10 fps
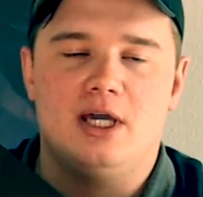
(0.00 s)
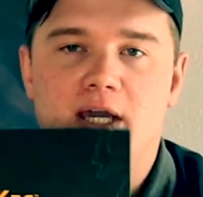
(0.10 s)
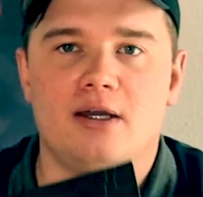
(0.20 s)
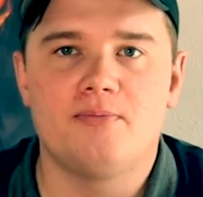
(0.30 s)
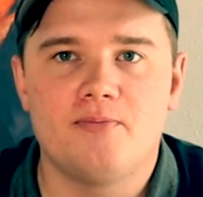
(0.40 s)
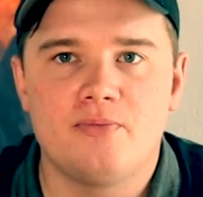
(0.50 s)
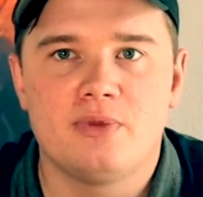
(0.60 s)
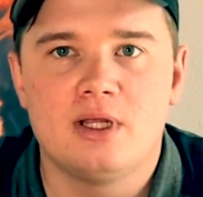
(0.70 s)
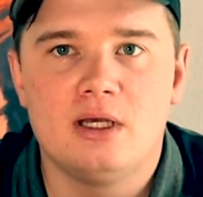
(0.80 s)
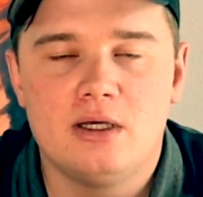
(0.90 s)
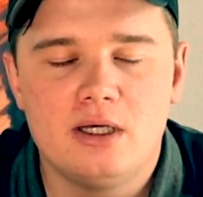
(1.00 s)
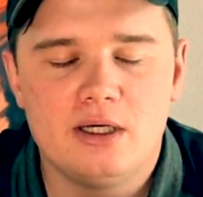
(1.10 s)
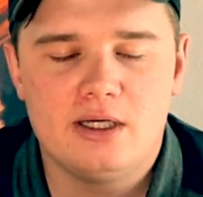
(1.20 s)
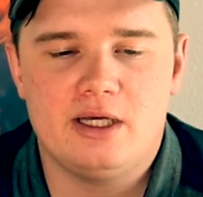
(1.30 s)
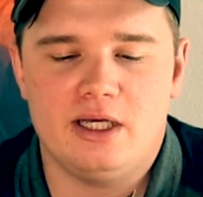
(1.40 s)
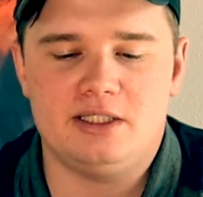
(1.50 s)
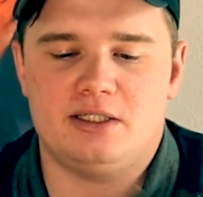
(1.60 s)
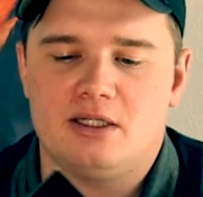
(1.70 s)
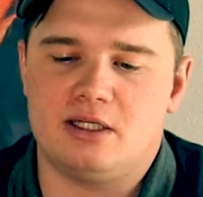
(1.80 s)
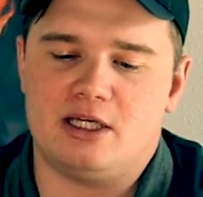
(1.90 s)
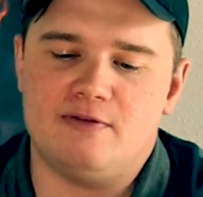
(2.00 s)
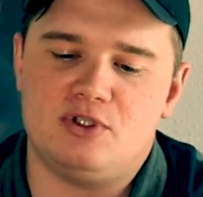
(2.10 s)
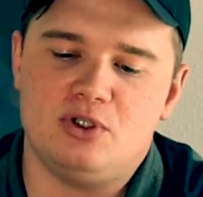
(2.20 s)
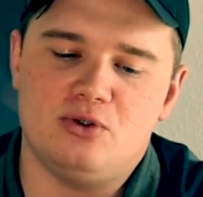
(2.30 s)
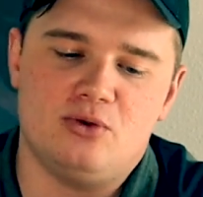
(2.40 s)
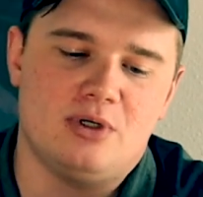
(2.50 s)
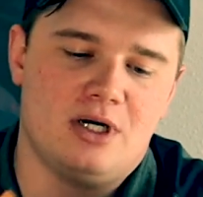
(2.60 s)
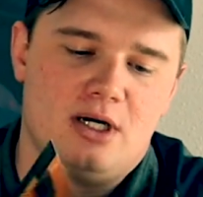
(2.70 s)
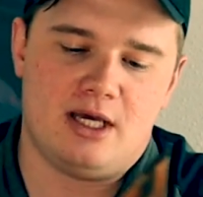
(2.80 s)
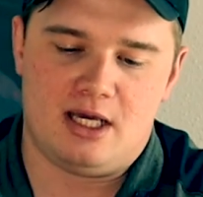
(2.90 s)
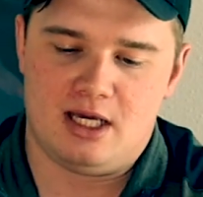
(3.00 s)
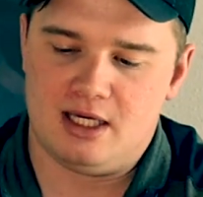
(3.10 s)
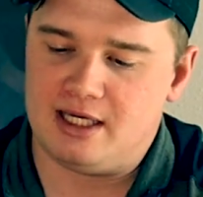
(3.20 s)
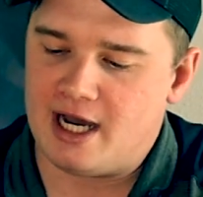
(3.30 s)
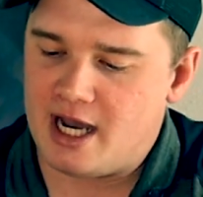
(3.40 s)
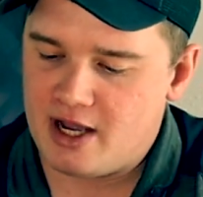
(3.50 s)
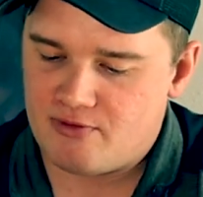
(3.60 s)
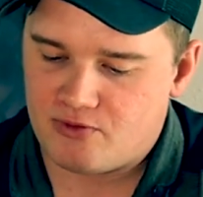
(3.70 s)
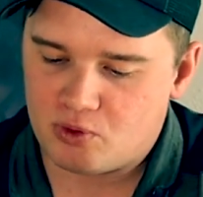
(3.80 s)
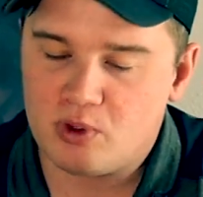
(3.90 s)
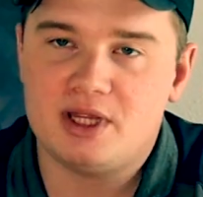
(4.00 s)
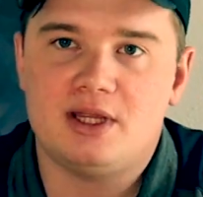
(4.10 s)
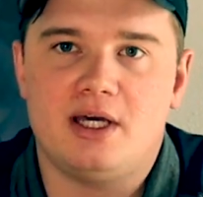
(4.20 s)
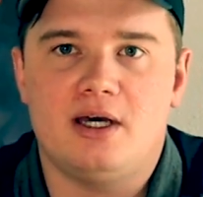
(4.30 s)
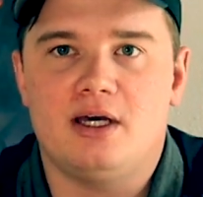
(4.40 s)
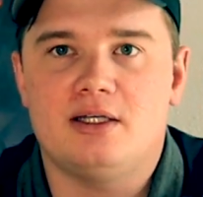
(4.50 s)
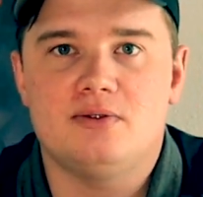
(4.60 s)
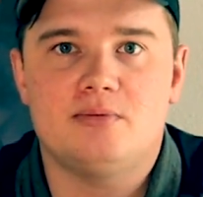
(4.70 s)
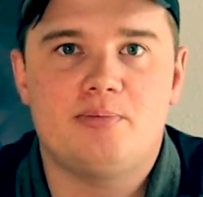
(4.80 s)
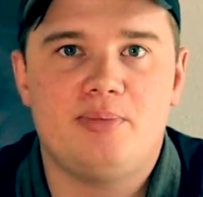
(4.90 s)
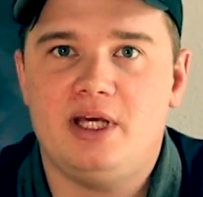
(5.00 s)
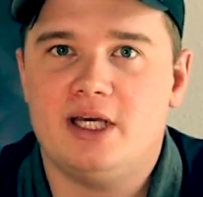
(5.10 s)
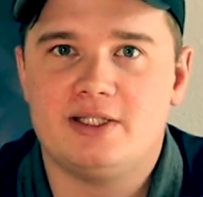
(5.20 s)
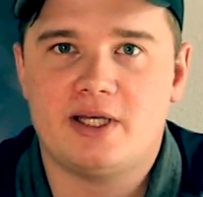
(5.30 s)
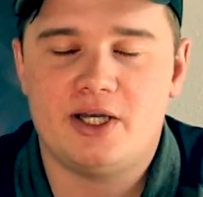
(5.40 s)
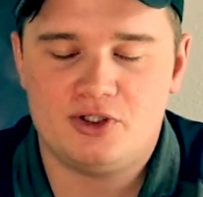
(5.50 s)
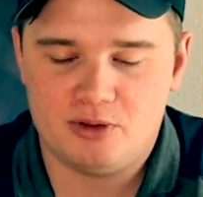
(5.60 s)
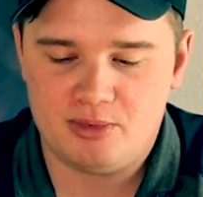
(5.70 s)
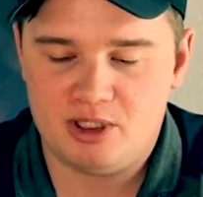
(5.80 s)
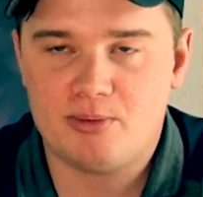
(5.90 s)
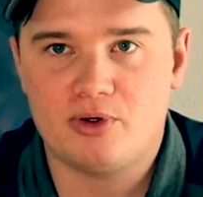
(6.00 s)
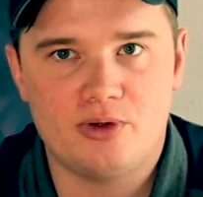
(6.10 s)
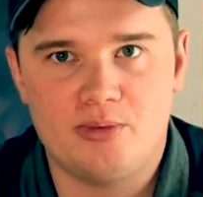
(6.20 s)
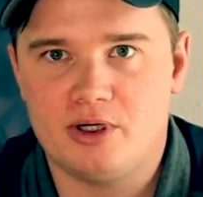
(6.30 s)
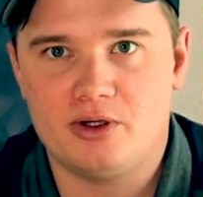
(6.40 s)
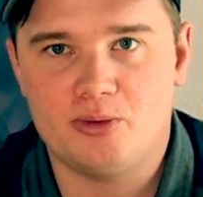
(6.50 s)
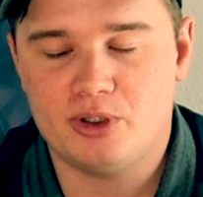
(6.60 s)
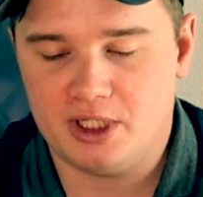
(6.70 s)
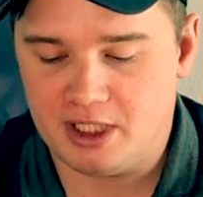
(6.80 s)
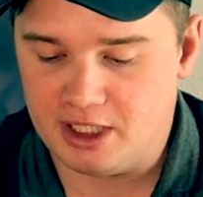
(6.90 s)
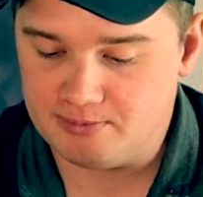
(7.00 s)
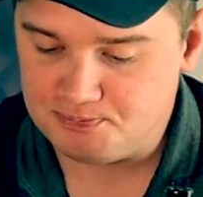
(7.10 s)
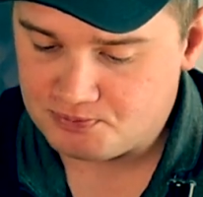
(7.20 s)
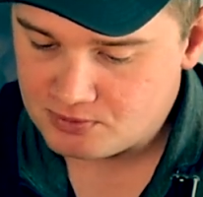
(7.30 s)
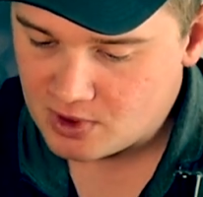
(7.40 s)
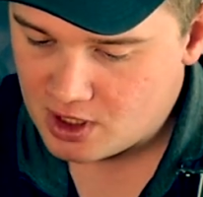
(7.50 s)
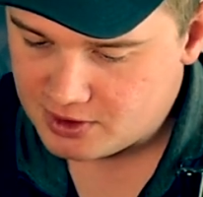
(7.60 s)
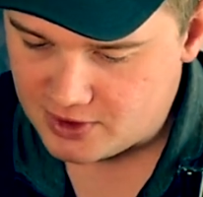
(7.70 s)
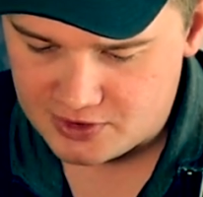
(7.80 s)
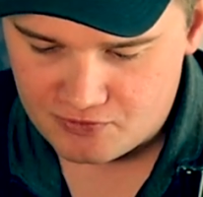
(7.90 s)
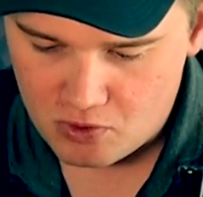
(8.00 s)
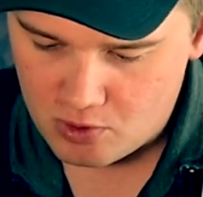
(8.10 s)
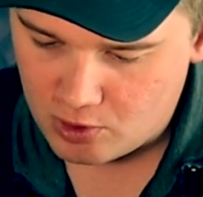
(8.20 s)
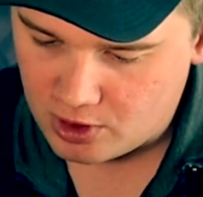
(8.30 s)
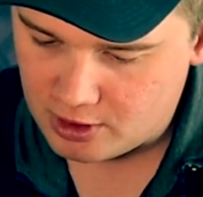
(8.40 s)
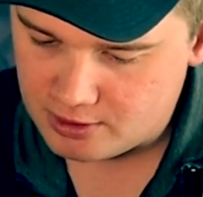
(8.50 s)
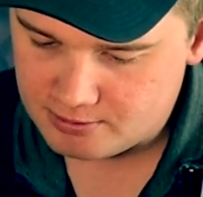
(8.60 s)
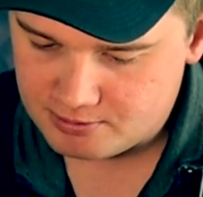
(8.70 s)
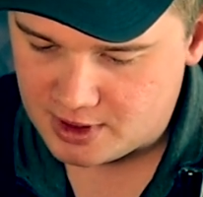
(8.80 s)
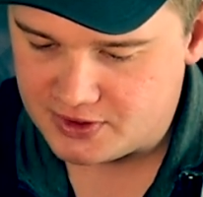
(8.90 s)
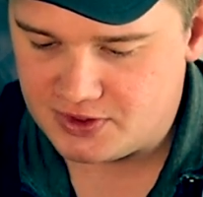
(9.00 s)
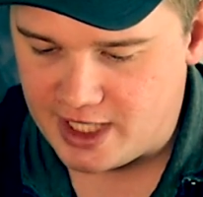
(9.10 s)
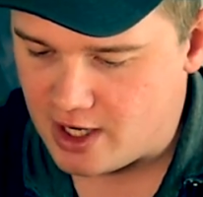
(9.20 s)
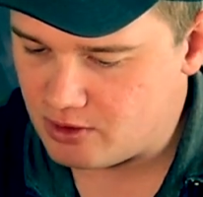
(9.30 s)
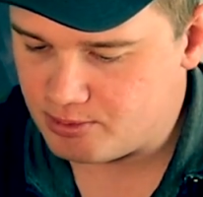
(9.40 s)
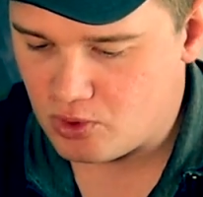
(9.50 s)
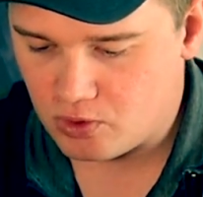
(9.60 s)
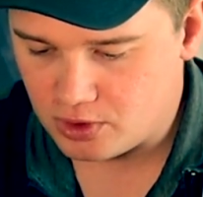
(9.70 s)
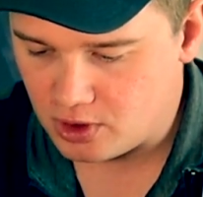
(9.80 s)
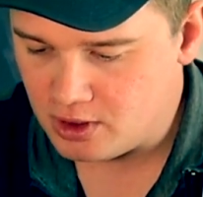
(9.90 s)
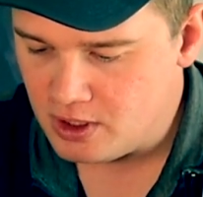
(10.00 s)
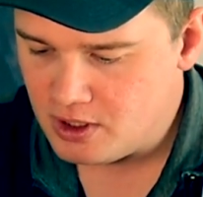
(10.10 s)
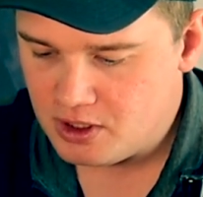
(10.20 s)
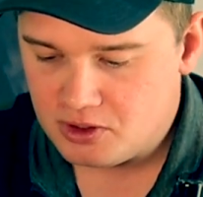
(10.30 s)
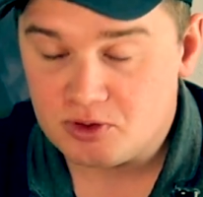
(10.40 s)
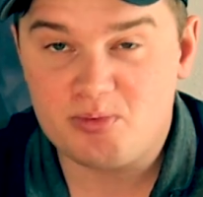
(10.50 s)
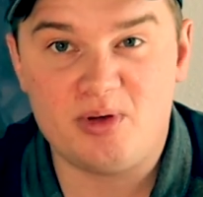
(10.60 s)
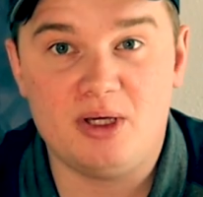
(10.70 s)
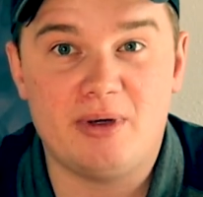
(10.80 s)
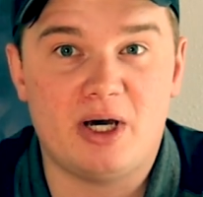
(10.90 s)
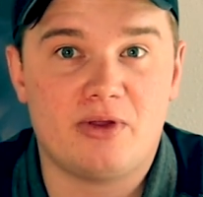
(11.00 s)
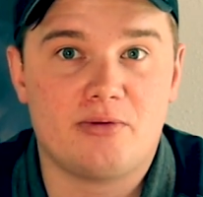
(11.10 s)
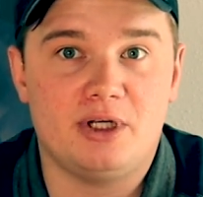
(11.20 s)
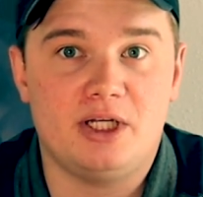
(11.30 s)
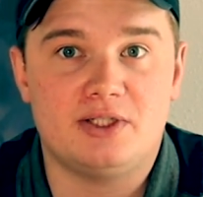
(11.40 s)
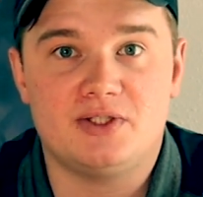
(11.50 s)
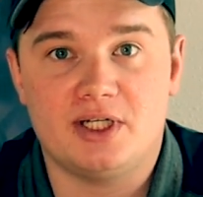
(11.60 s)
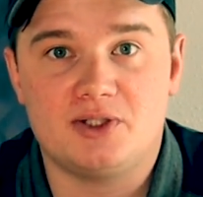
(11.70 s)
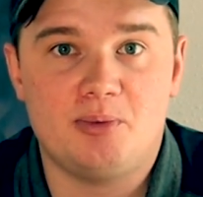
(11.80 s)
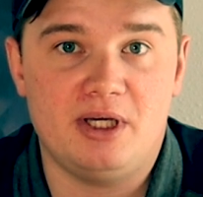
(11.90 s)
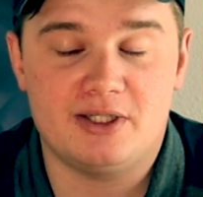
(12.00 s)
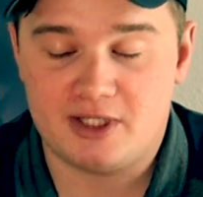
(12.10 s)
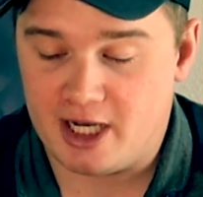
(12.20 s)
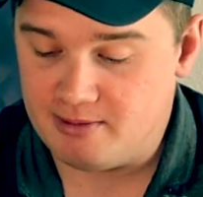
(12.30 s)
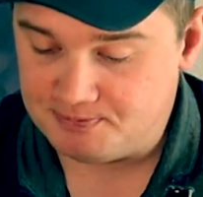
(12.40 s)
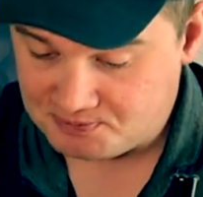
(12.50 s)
UKeg, it gives you a guide for what the PSI should be per the beer you're putting in. It says for a stout porter, be about 3 to 6 PSI.